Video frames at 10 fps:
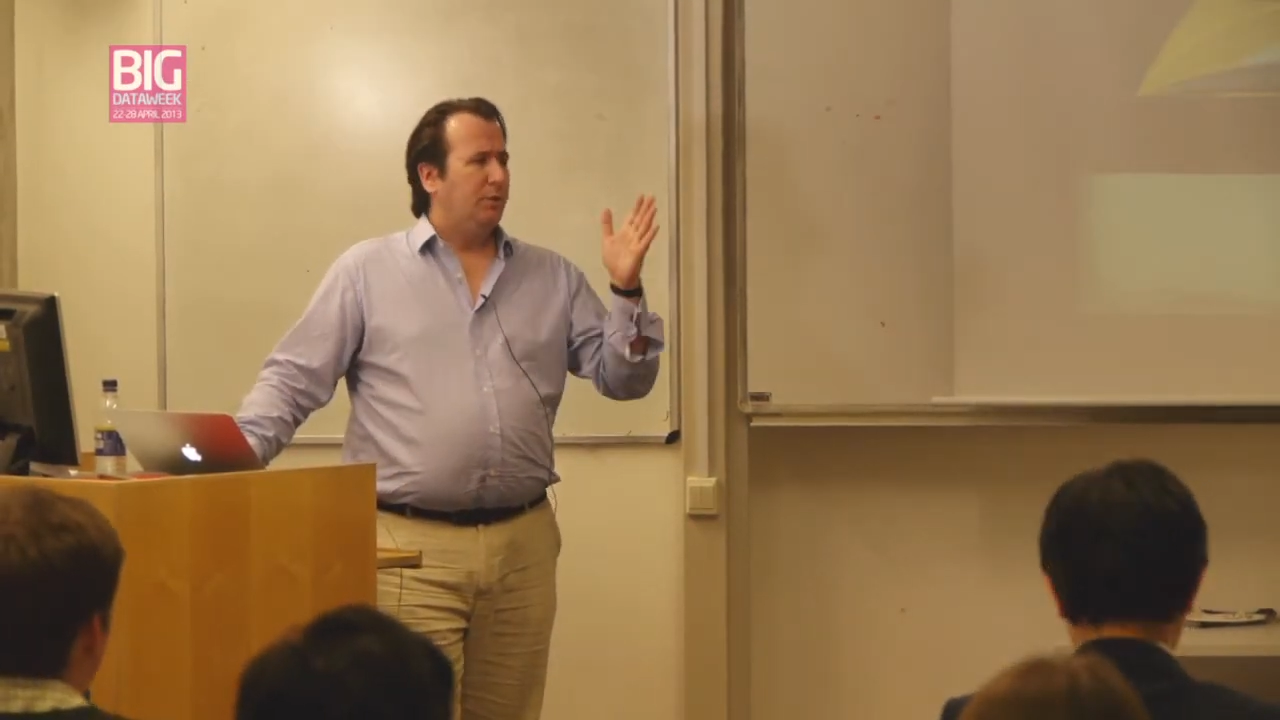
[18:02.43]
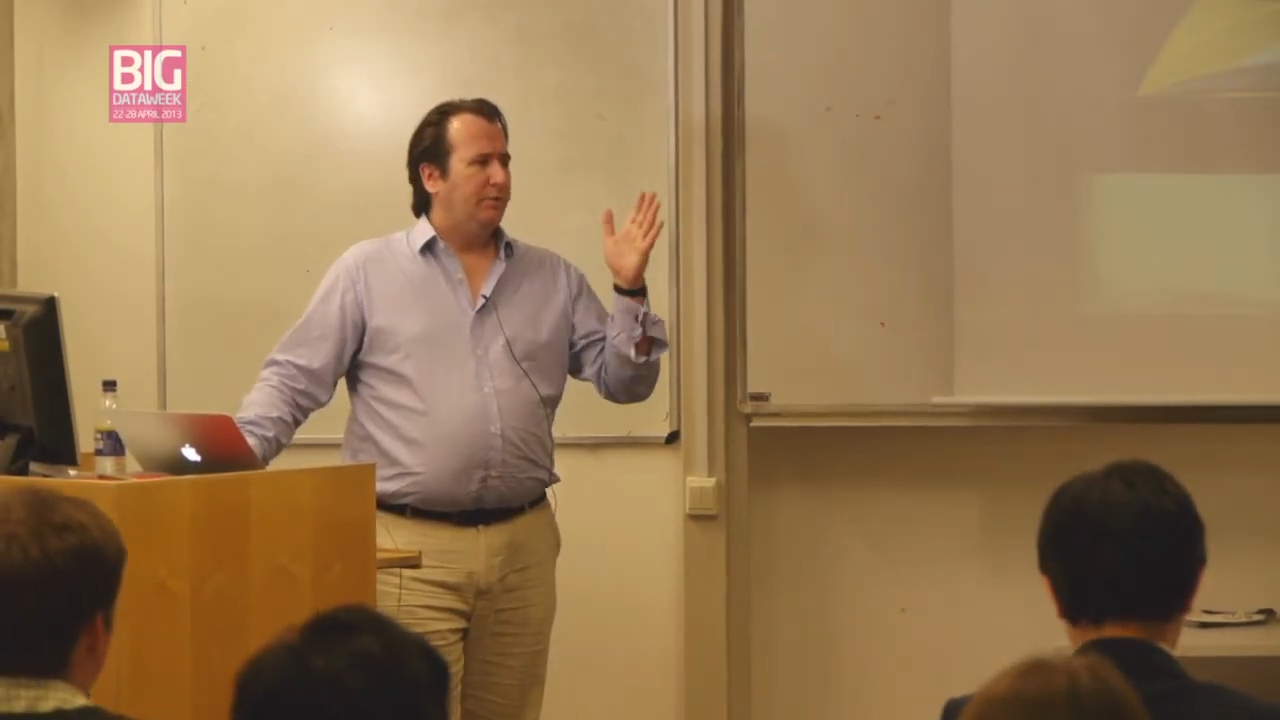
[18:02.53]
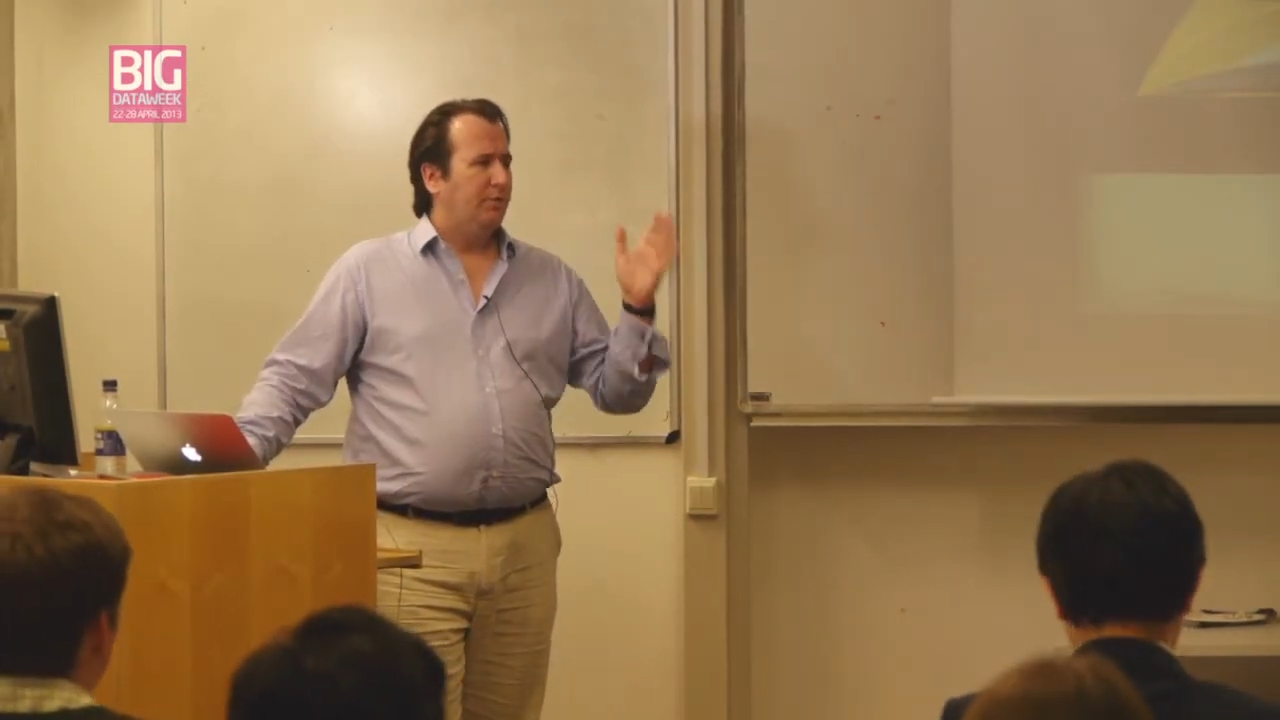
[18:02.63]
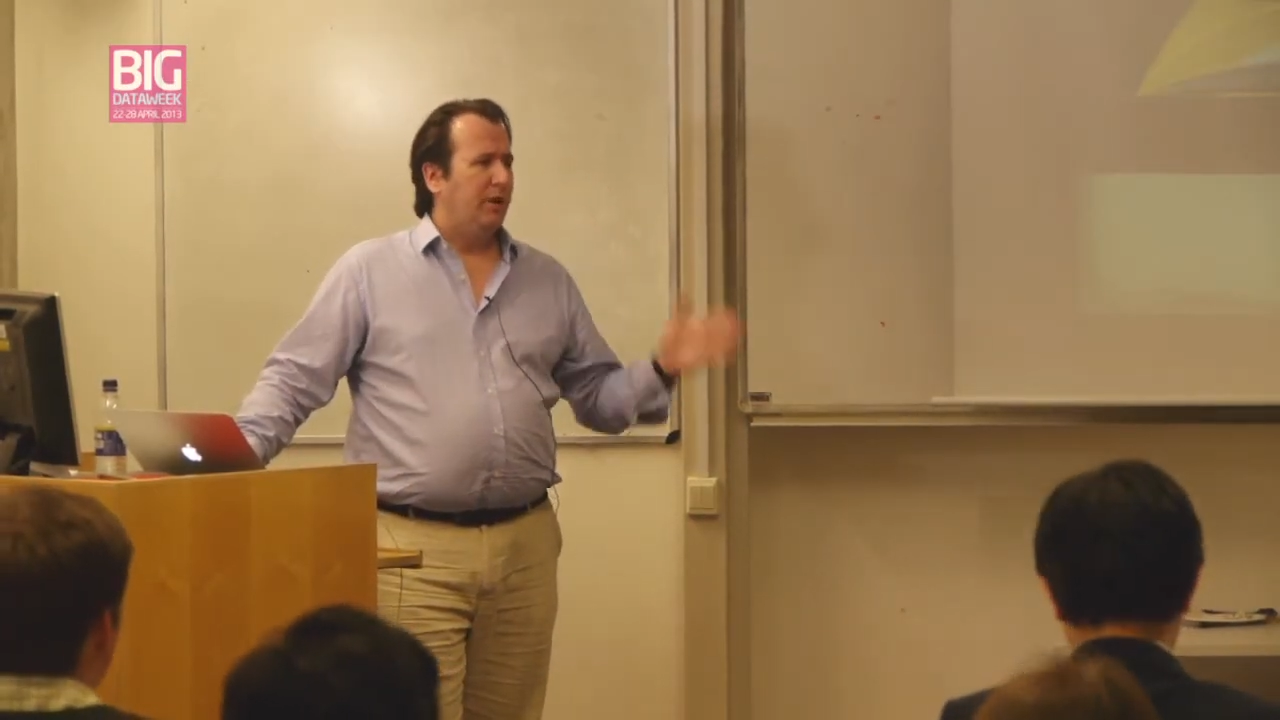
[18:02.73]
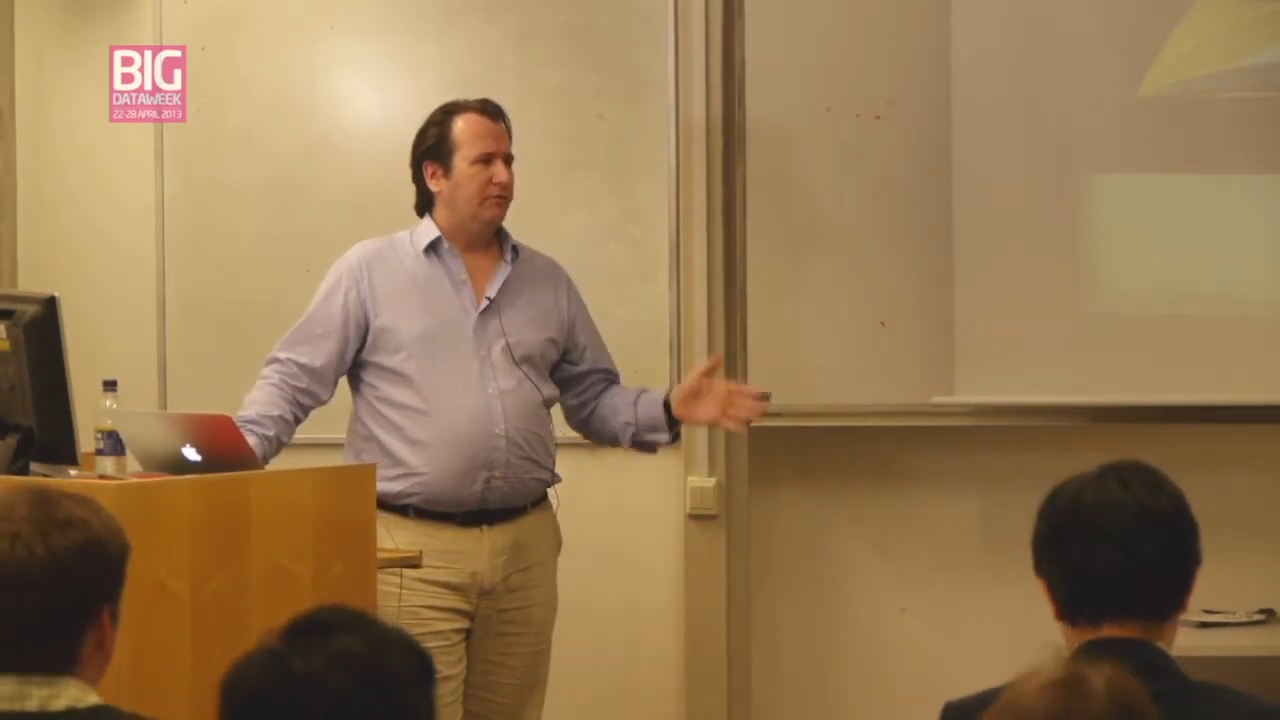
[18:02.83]

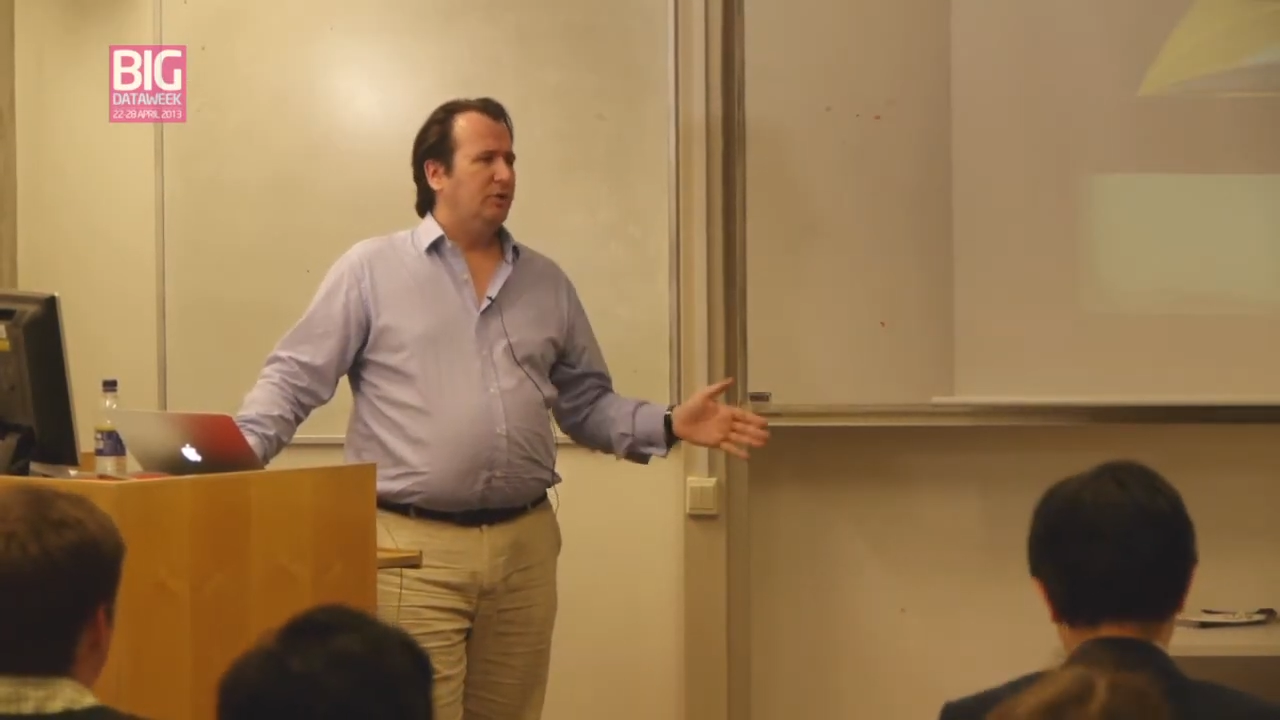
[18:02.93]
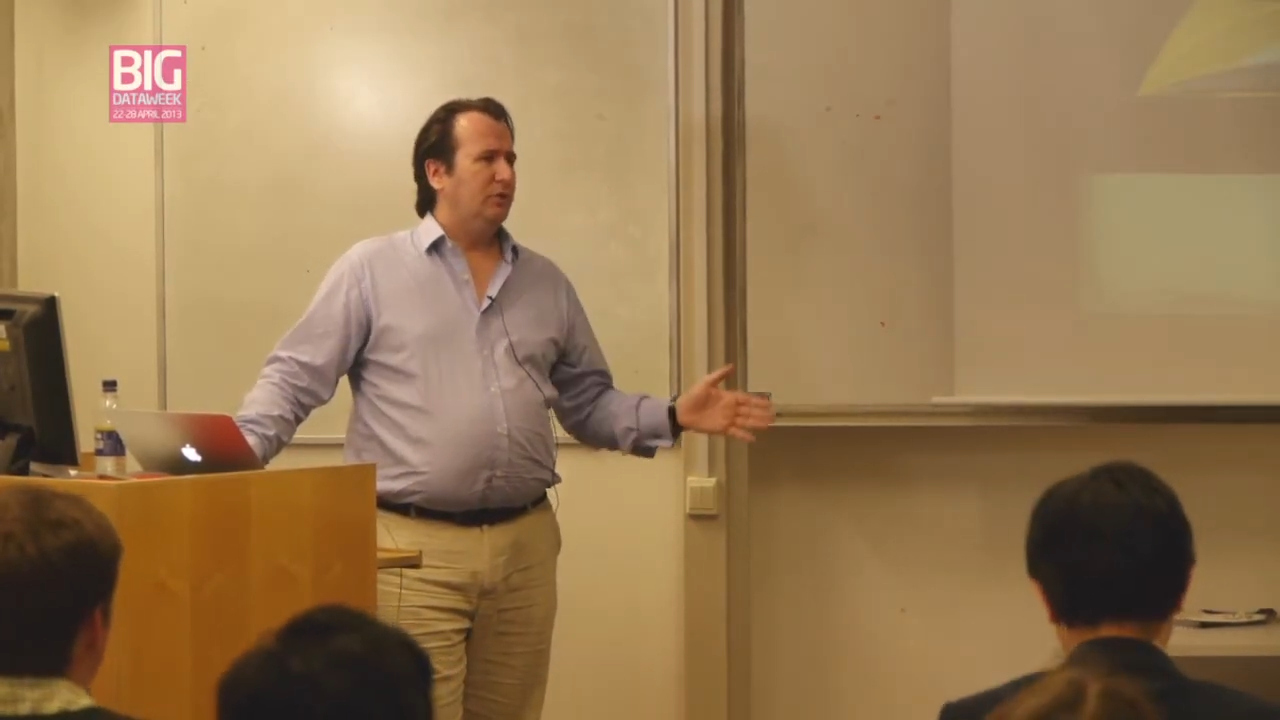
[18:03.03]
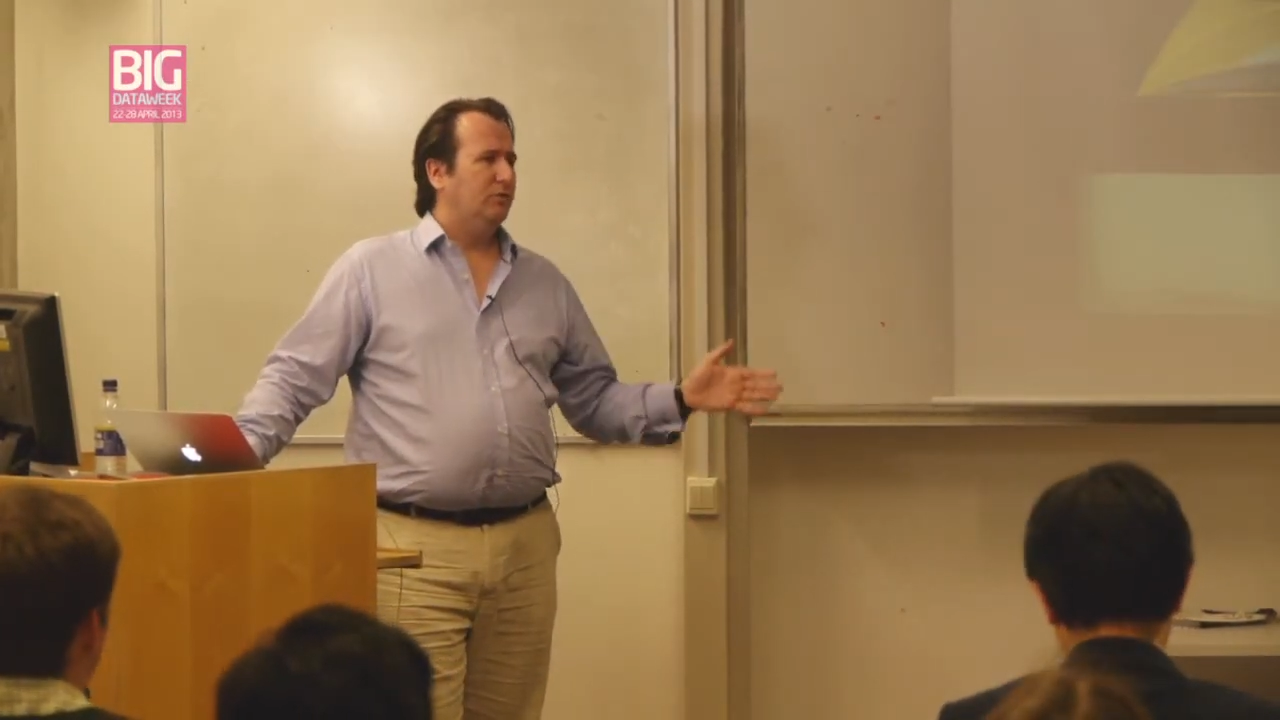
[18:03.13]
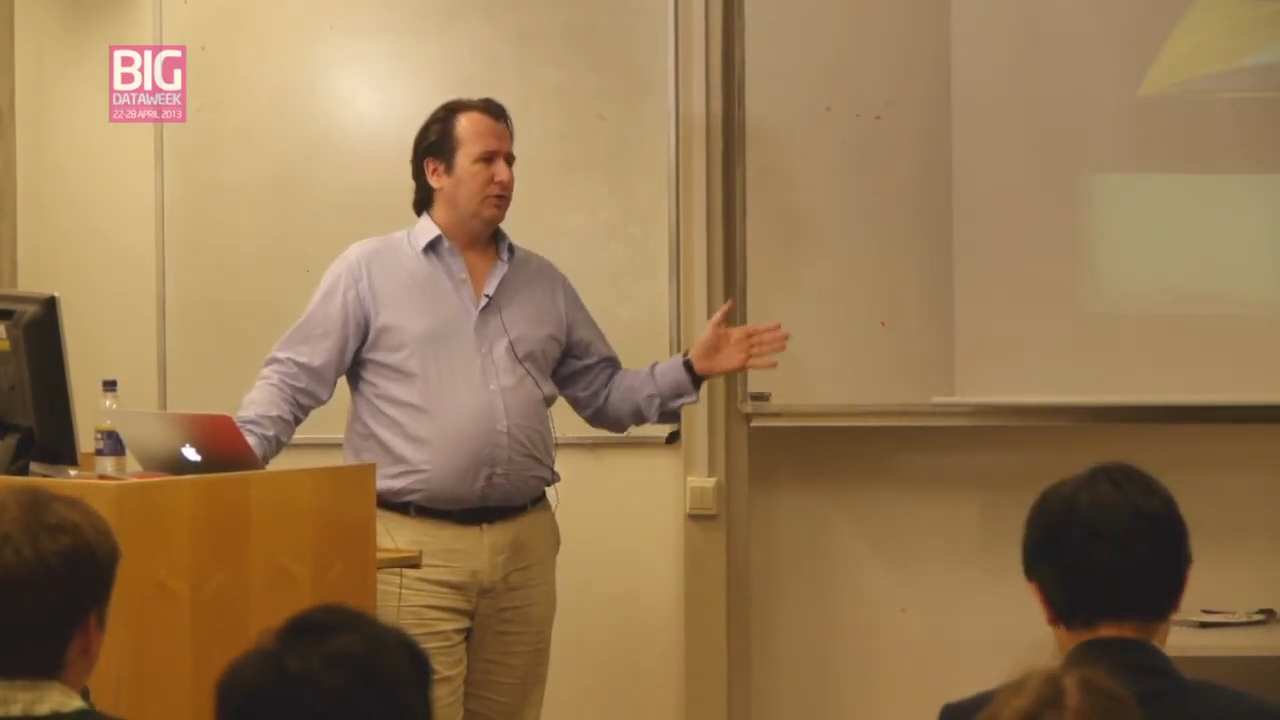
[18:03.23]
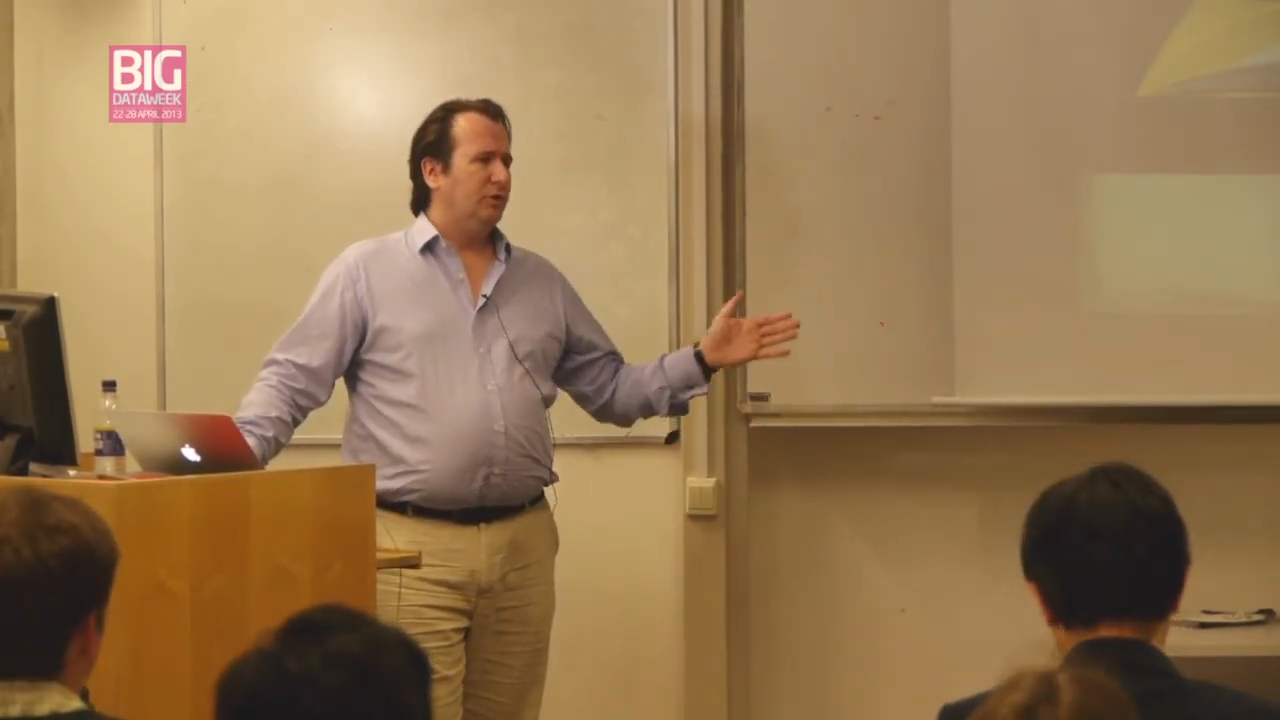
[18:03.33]
If you have
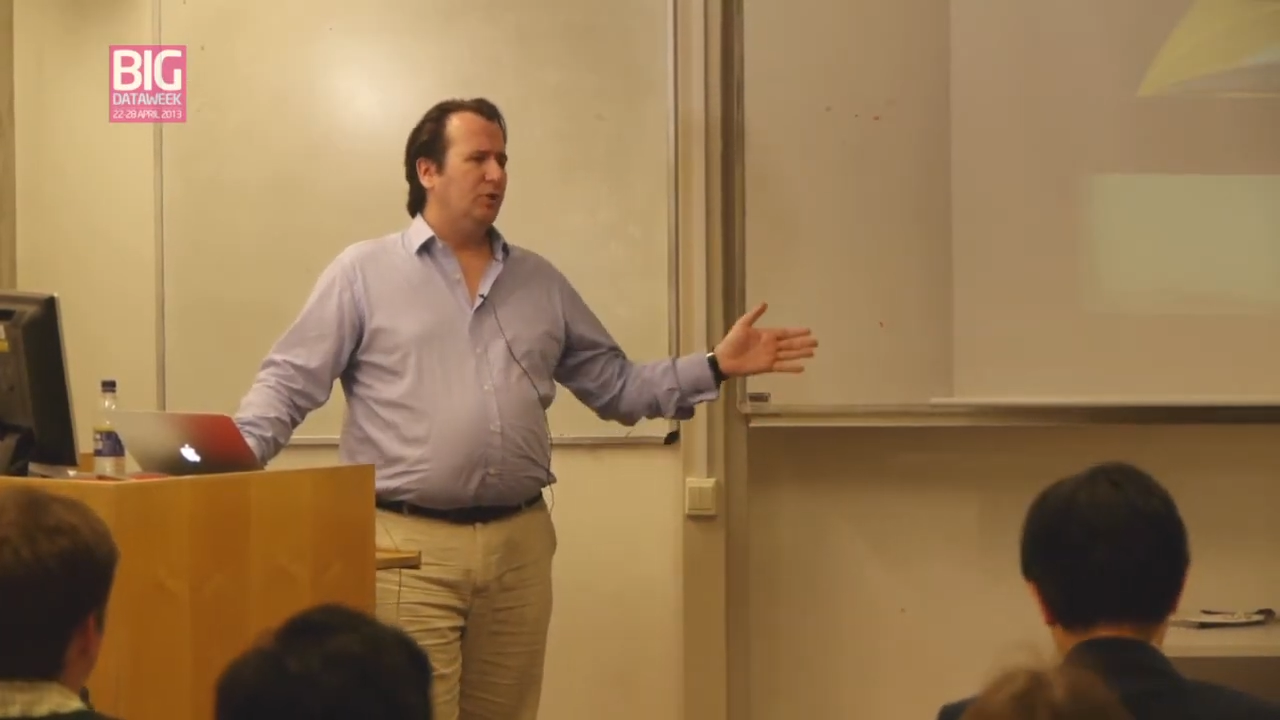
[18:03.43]
children, you